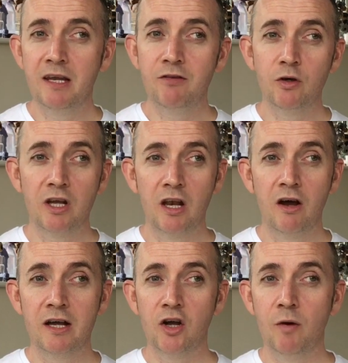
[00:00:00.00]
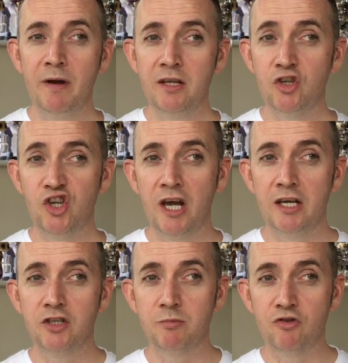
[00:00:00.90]
If you can like, comment,
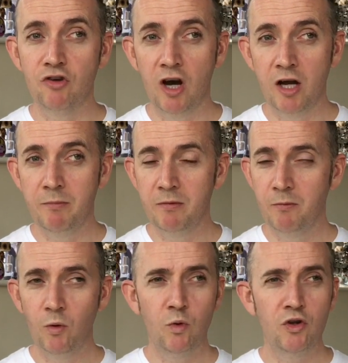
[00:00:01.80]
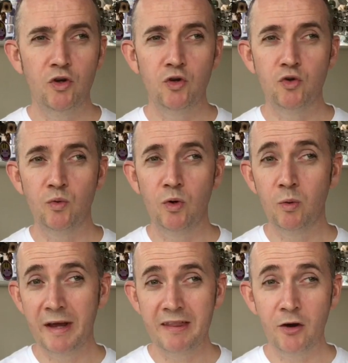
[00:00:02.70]
share, subscribe, all the usual,
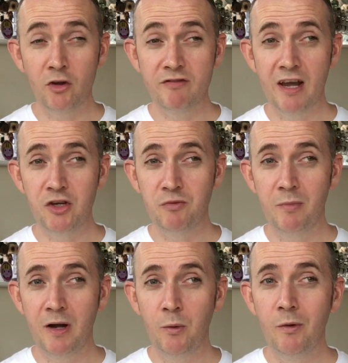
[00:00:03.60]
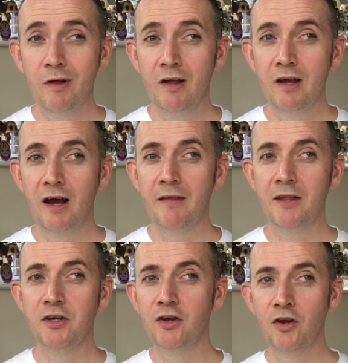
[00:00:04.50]
hit the notification bell, and then
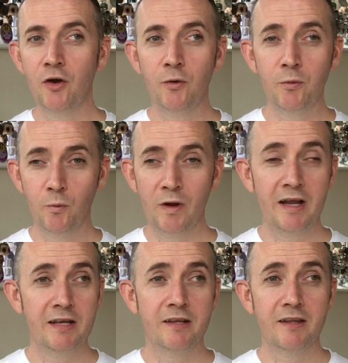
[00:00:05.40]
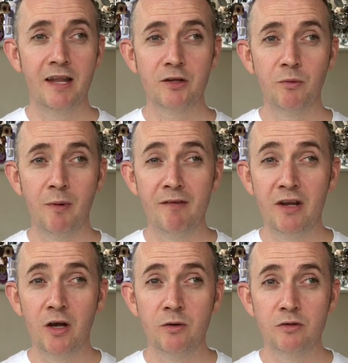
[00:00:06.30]
you can know when the next one of my
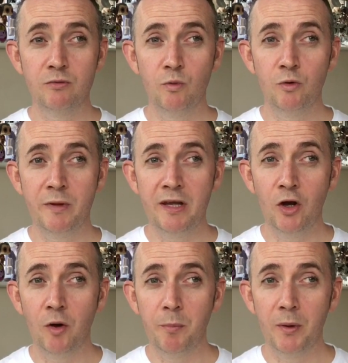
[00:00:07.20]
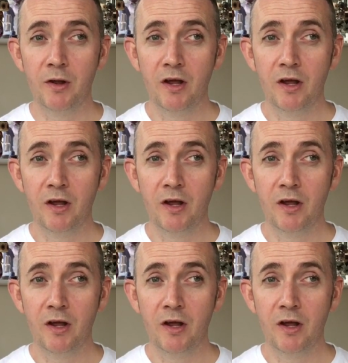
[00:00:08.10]
videos will be up.